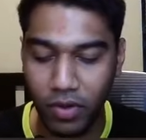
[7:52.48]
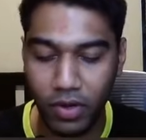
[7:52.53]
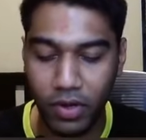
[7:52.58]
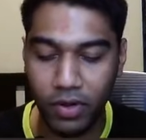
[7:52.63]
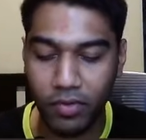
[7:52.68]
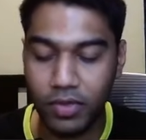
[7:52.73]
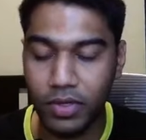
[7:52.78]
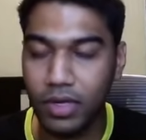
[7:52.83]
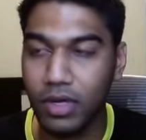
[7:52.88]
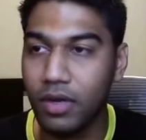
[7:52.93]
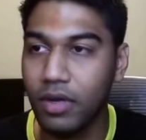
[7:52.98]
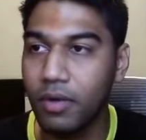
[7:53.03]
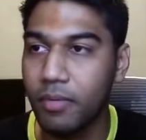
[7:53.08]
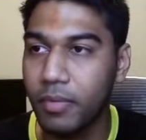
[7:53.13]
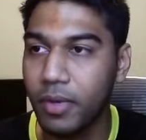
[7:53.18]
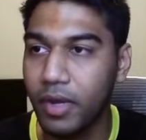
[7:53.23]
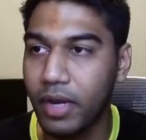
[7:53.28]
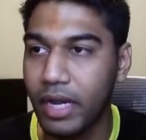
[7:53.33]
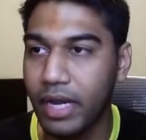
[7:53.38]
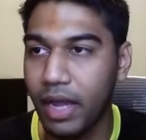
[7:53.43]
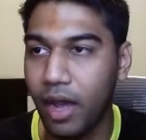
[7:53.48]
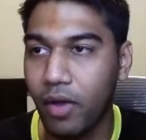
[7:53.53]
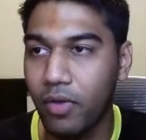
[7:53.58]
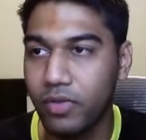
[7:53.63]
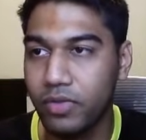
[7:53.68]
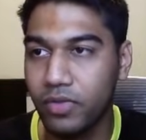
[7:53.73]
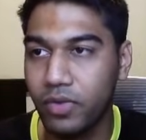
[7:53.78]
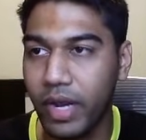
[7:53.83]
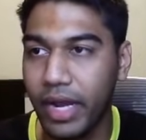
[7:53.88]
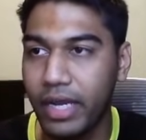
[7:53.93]
heard of the term
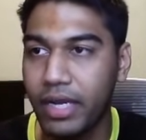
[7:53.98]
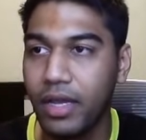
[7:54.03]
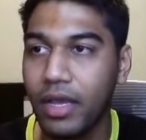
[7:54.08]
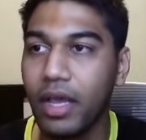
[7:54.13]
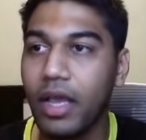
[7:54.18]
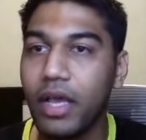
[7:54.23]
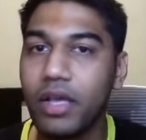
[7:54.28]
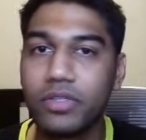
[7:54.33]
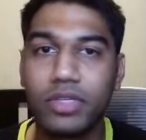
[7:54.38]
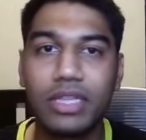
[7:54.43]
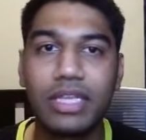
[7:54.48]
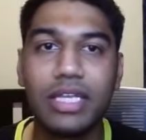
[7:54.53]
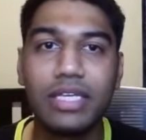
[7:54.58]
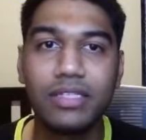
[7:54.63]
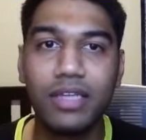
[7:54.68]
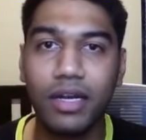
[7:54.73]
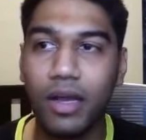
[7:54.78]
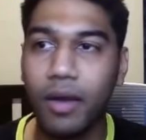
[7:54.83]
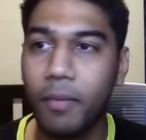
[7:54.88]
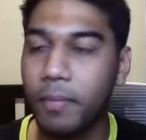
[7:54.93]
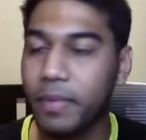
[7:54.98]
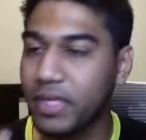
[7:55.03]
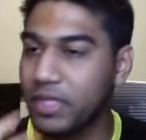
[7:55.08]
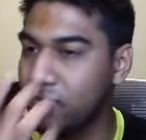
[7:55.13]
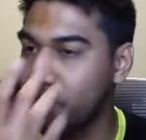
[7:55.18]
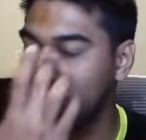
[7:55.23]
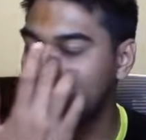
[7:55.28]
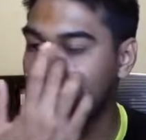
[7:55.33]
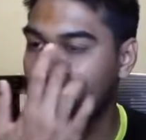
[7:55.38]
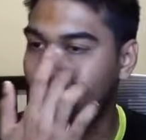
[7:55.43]
Greenhouse, right? So these are companies
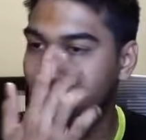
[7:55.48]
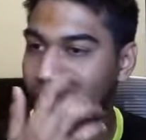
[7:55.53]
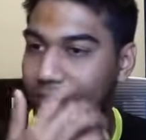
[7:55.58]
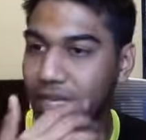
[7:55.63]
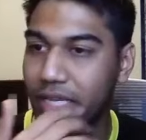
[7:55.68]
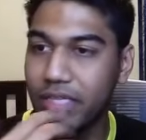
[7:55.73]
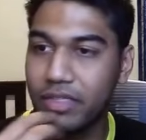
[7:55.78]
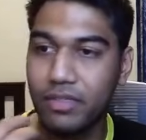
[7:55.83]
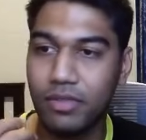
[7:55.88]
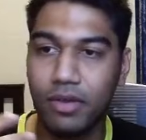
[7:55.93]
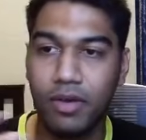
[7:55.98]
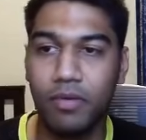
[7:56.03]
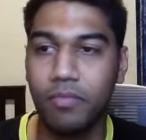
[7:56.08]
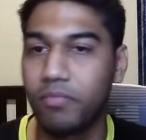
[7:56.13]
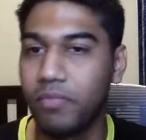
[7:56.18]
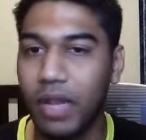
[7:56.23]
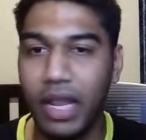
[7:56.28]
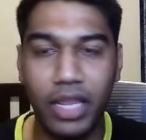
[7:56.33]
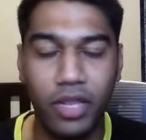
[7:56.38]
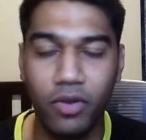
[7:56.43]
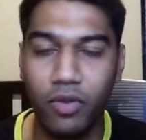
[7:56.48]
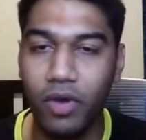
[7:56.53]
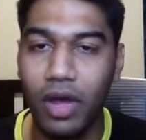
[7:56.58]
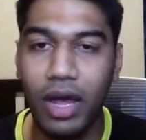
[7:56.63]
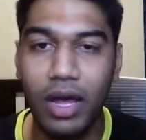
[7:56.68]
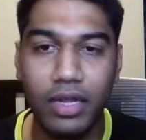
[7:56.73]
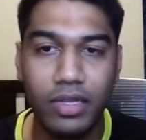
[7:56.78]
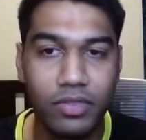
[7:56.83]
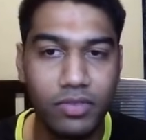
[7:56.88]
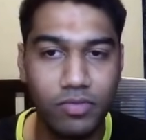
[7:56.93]
which have these
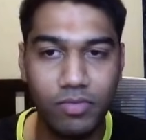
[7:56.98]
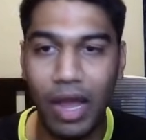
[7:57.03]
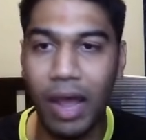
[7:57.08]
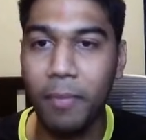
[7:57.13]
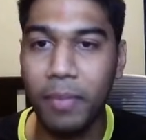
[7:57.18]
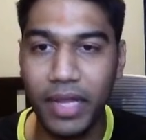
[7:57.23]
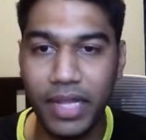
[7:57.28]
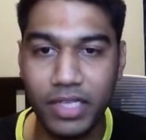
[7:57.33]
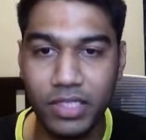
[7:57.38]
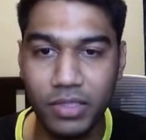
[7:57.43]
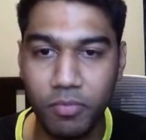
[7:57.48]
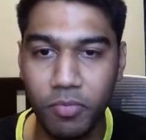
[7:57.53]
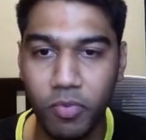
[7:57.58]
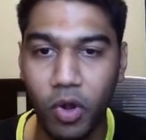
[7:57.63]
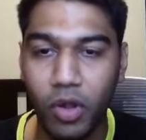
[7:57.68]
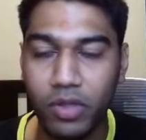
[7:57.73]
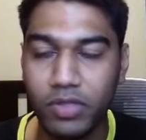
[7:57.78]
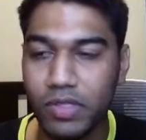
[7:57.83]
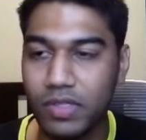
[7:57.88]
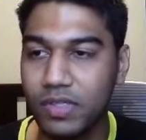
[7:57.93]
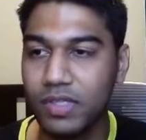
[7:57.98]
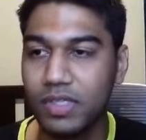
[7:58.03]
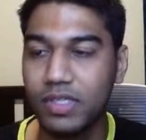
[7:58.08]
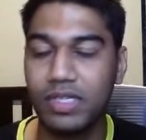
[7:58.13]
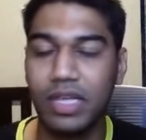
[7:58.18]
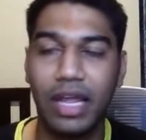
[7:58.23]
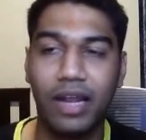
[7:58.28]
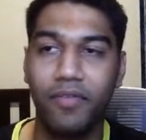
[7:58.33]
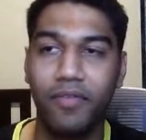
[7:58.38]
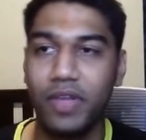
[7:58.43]
application processes
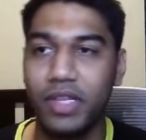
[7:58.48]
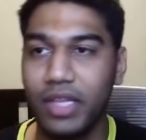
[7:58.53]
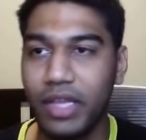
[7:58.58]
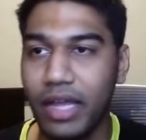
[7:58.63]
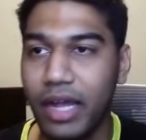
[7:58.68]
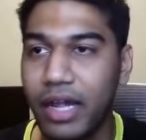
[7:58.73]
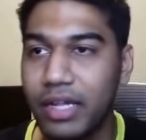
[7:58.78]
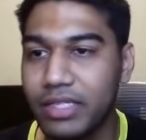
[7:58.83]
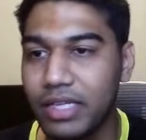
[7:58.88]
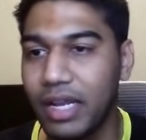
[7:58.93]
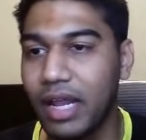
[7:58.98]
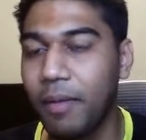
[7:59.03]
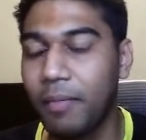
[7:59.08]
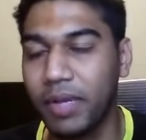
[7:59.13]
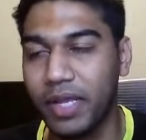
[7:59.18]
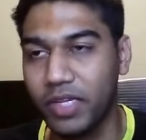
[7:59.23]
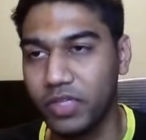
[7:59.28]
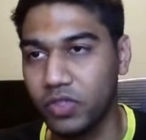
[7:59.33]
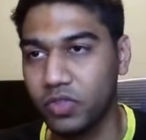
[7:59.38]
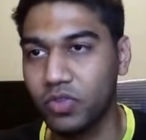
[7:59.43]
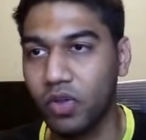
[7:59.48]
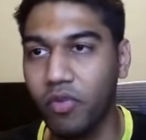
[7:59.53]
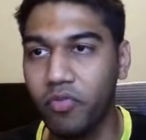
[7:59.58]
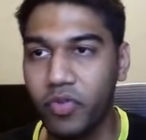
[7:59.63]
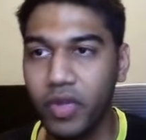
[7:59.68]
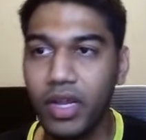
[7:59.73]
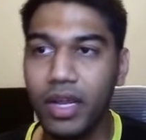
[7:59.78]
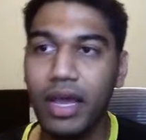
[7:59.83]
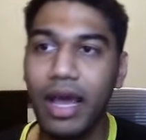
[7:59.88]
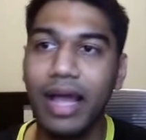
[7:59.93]
and everything else and application
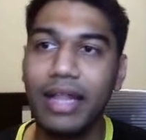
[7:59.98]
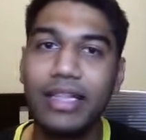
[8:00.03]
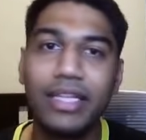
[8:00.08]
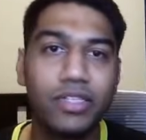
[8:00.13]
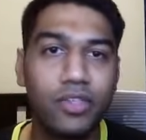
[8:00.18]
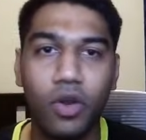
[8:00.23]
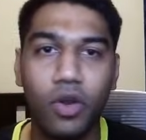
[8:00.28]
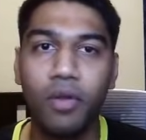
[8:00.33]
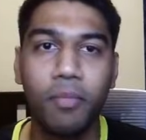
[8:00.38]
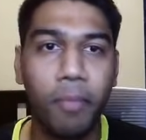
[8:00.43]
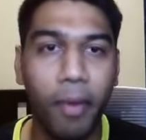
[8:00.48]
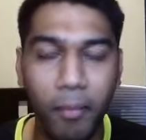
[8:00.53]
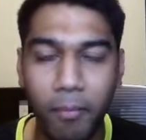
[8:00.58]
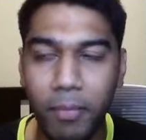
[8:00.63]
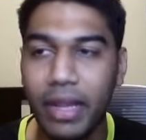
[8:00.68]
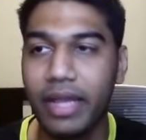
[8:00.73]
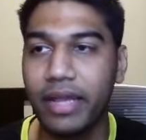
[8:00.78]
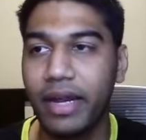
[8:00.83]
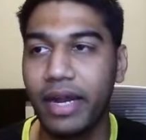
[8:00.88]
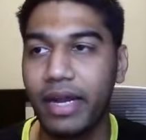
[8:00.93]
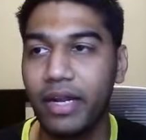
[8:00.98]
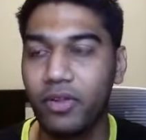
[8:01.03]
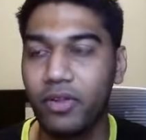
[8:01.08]
software, and these are all public, right?